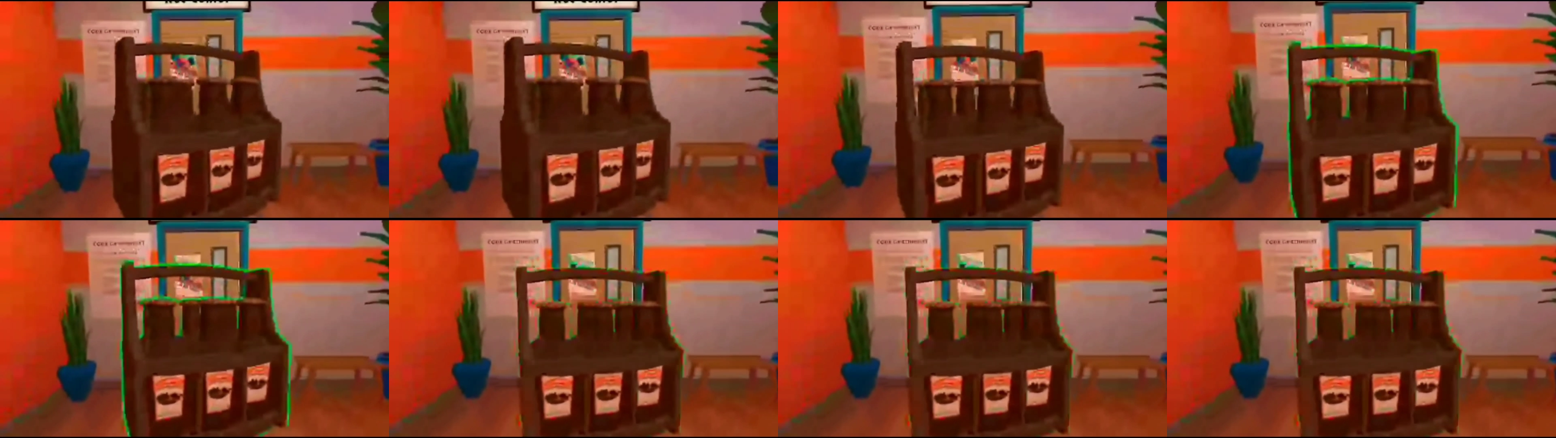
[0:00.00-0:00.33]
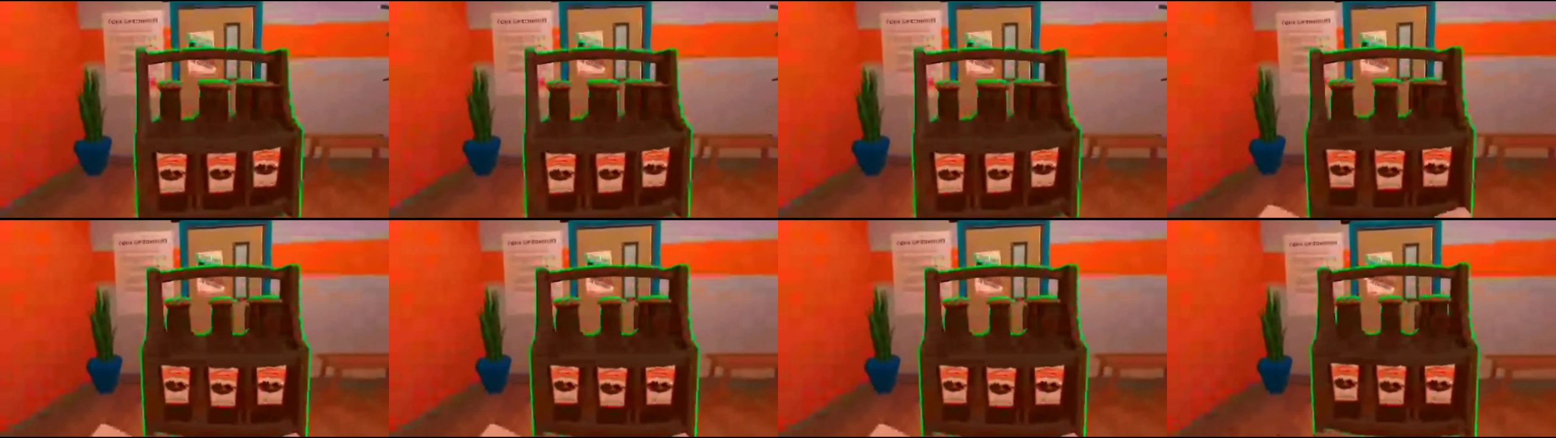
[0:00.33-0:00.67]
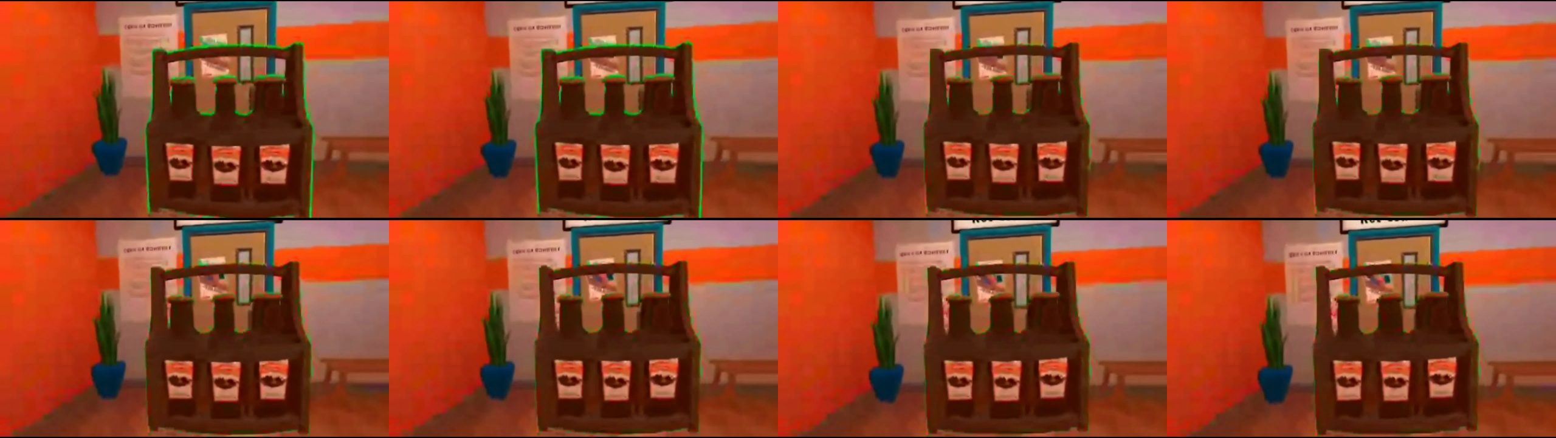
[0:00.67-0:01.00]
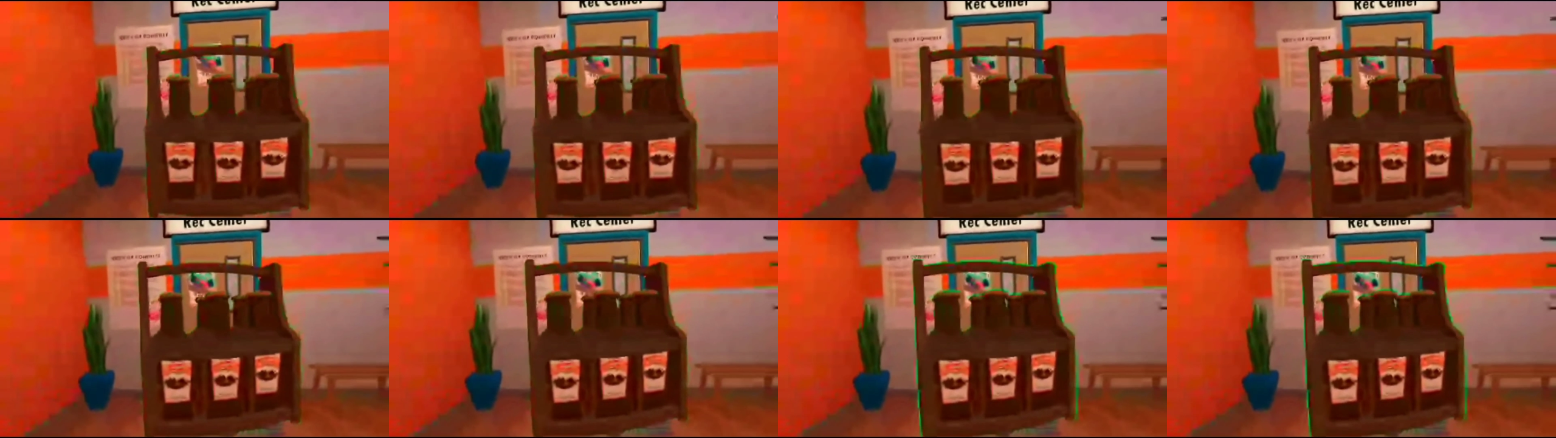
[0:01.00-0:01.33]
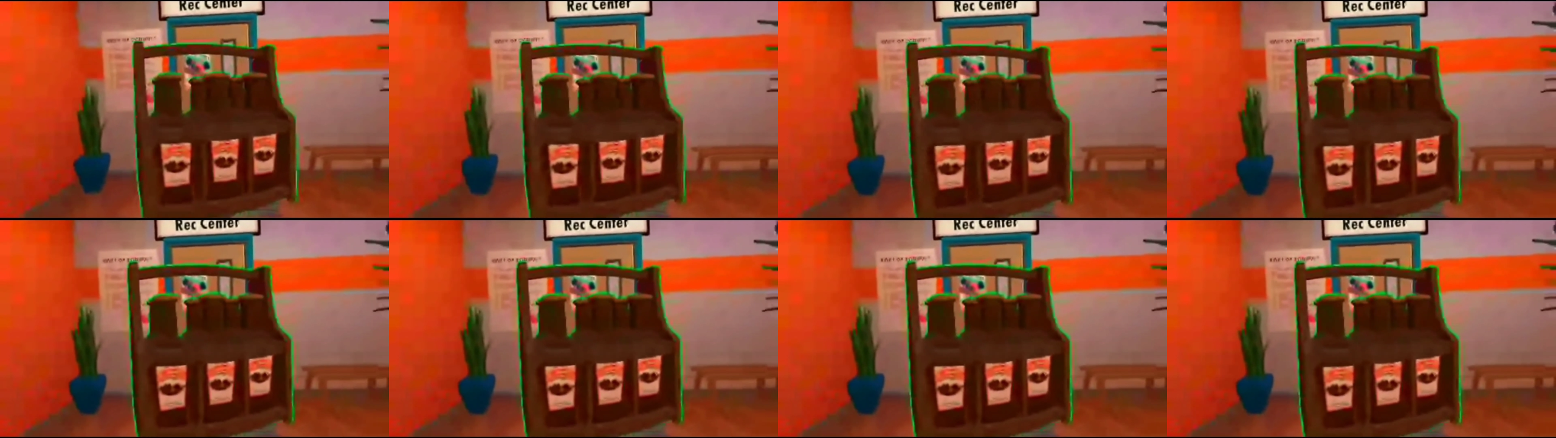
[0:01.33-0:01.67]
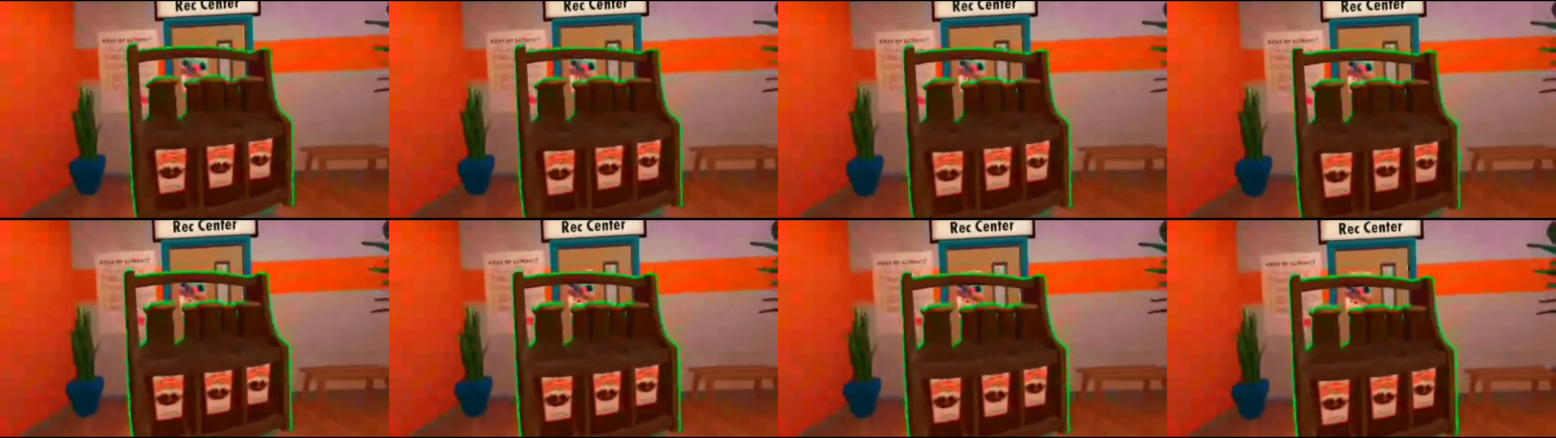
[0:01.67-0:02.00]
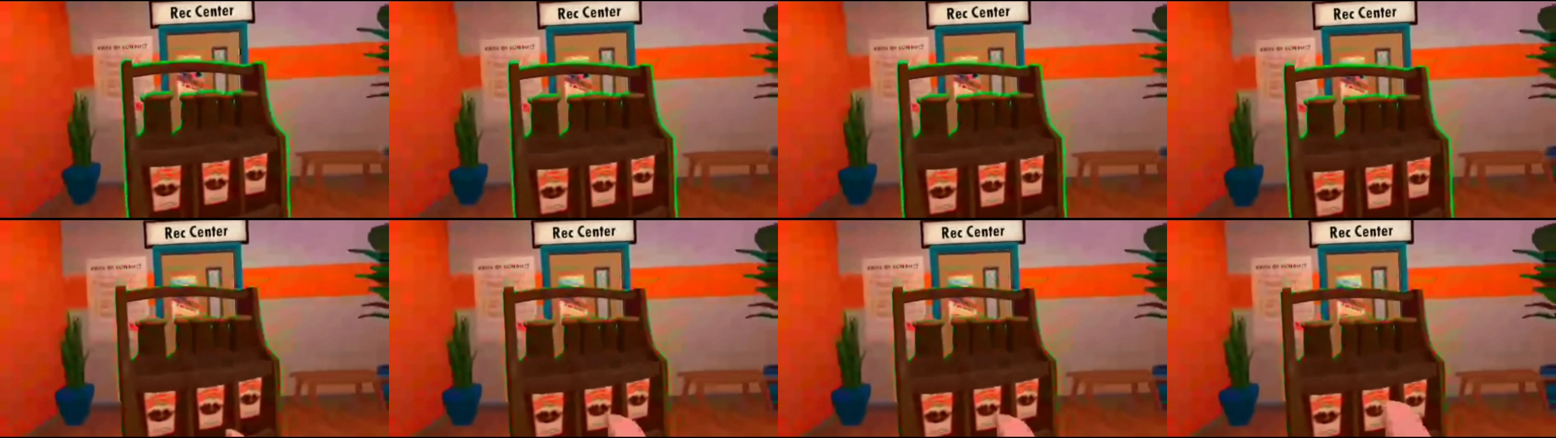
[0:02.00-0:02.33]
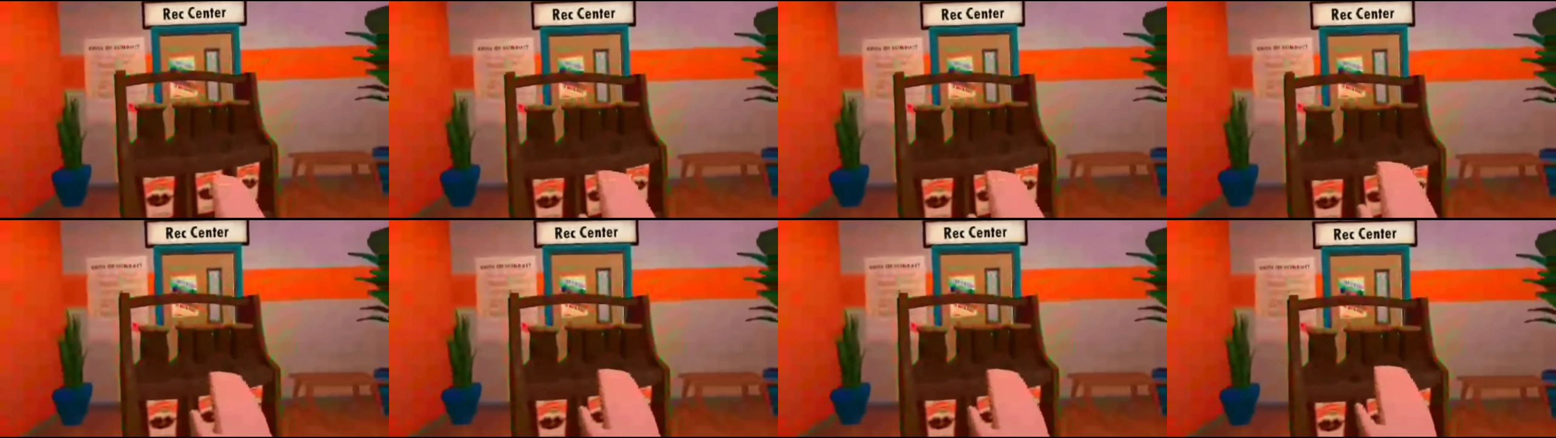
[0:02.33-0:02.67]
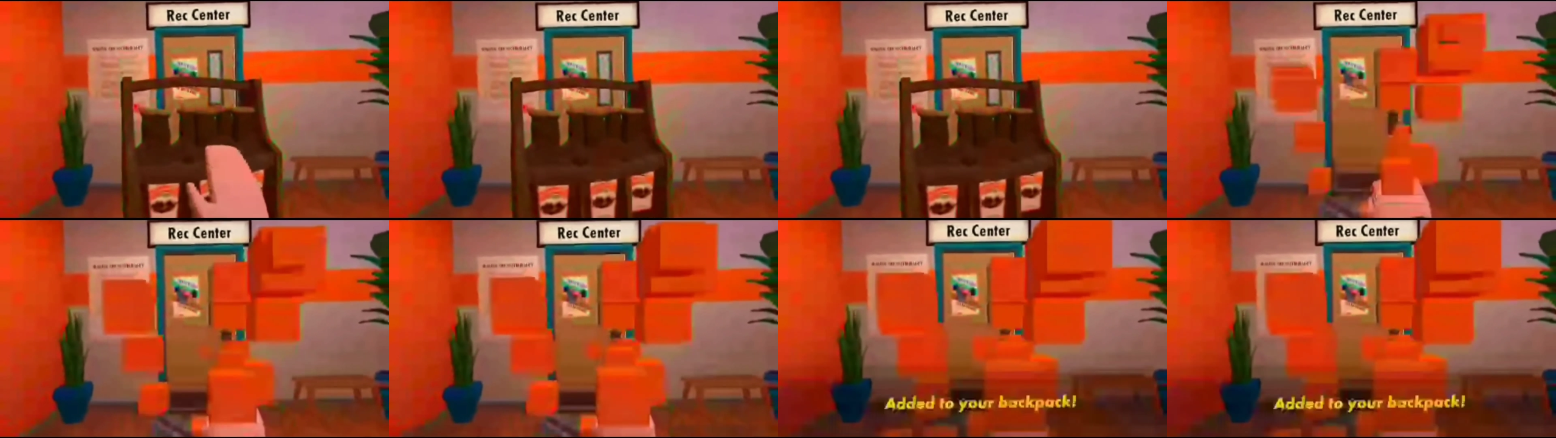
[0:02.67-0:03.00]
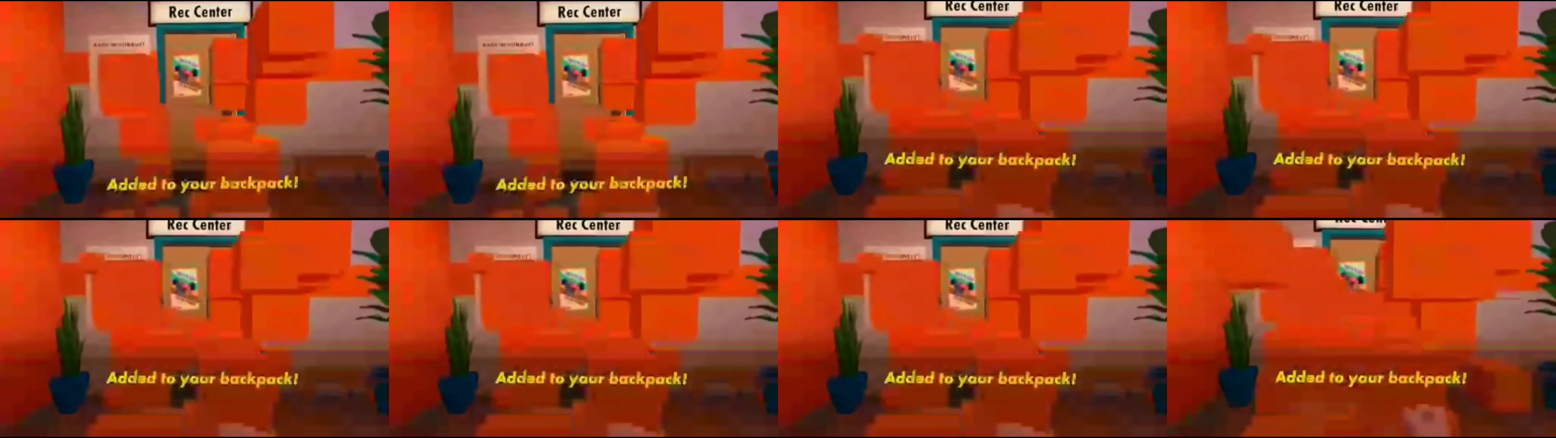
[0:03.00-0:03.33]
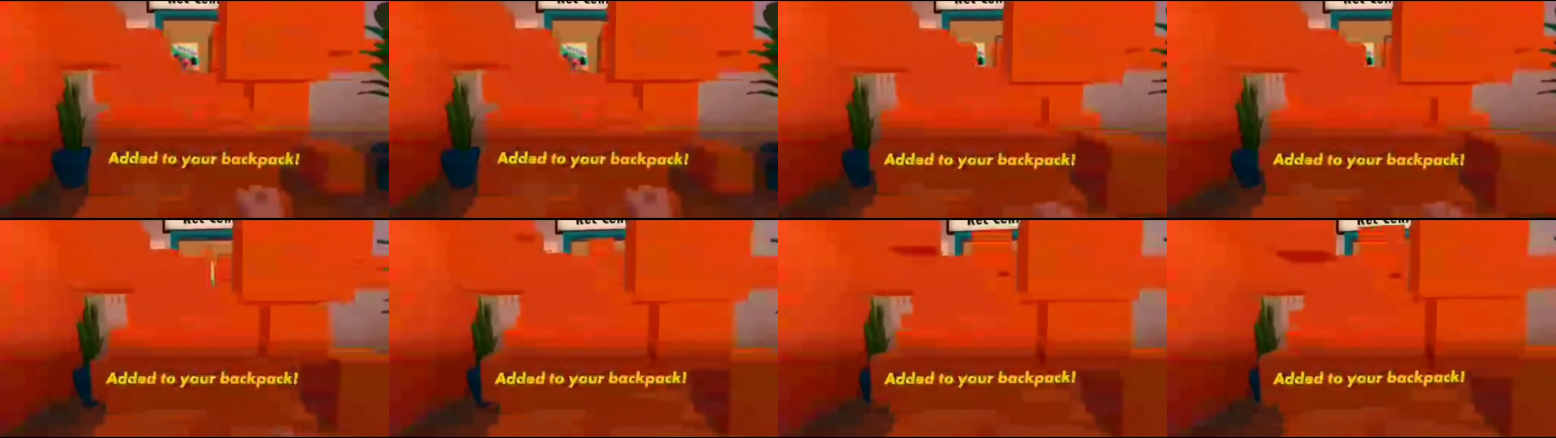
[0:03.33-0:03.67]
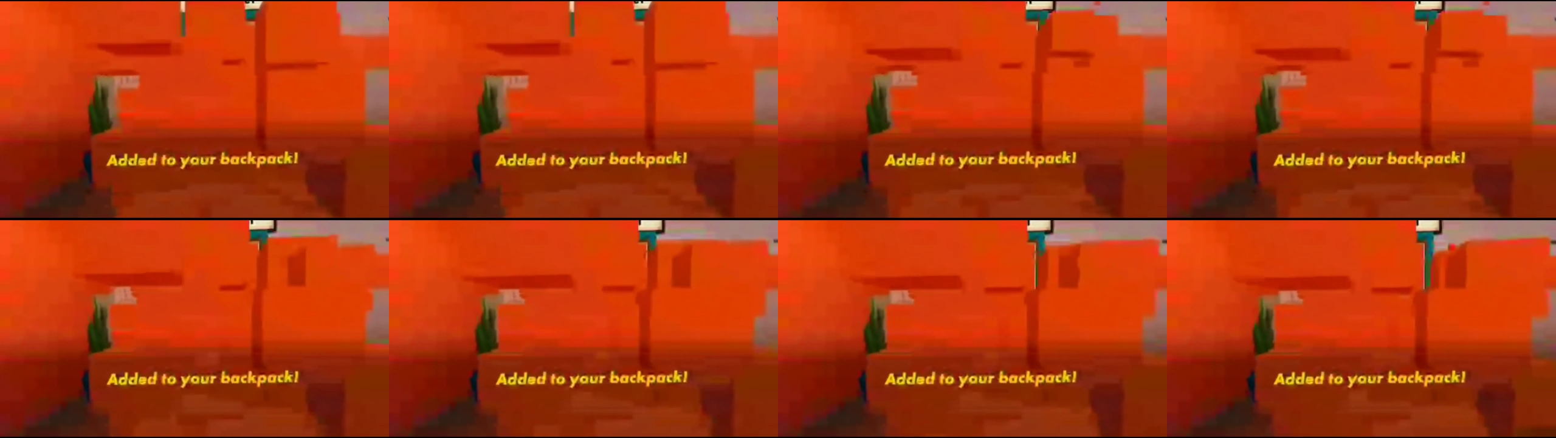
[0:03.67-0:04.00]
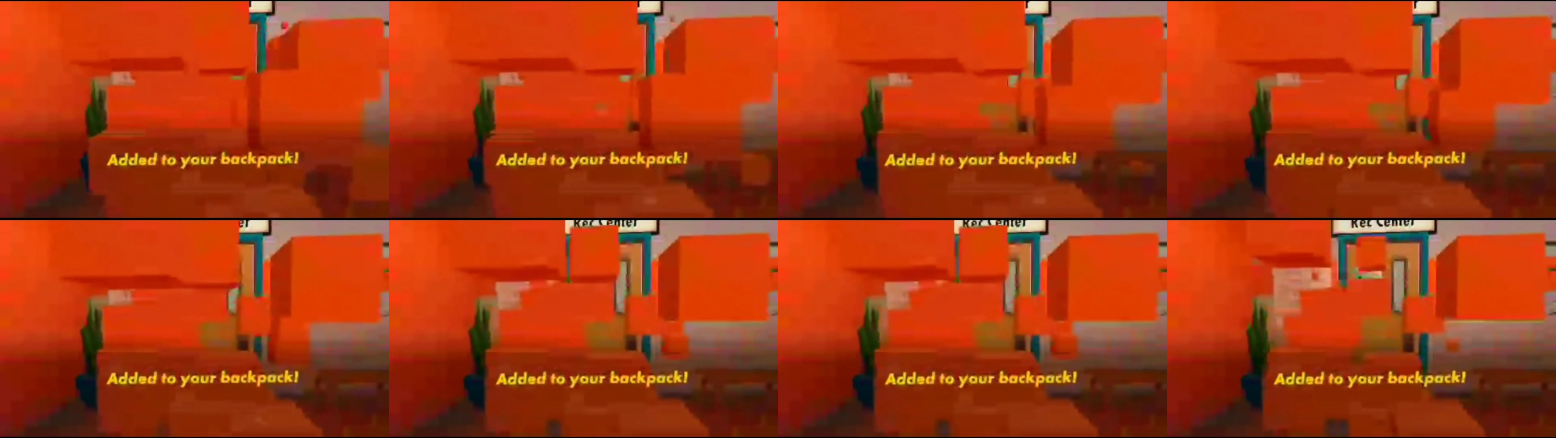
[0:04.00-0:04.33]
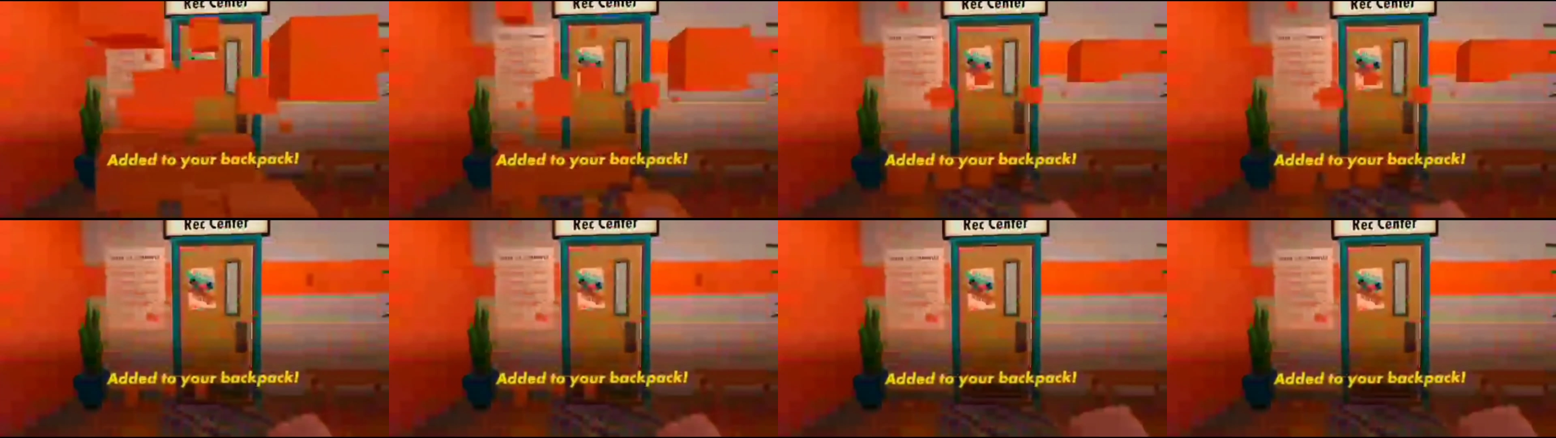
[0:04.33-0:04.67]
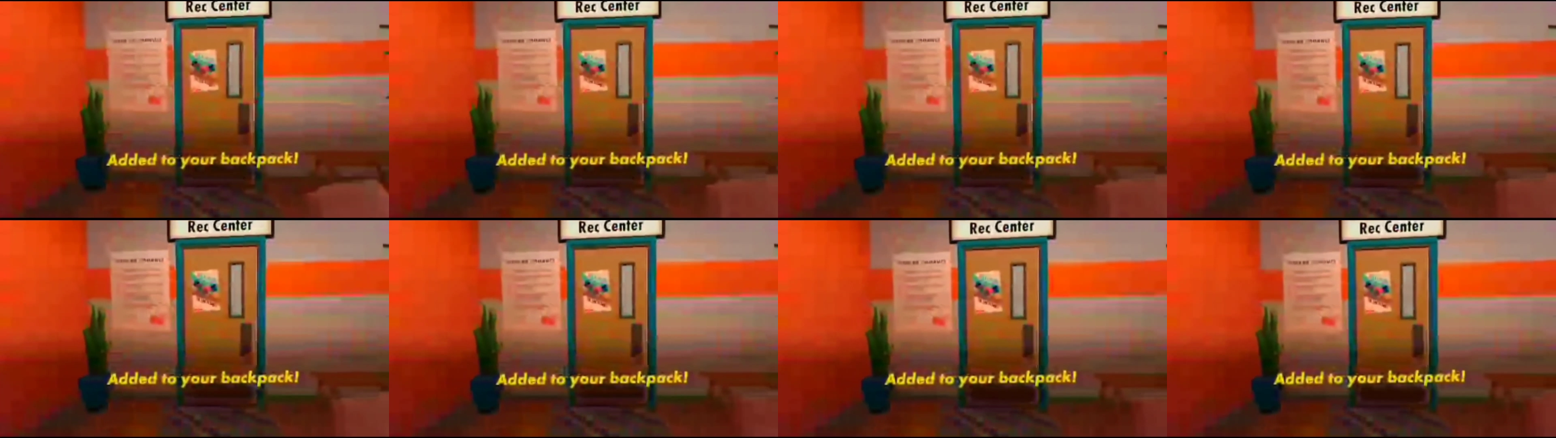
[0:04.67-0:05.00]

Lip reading: (no speaker visible)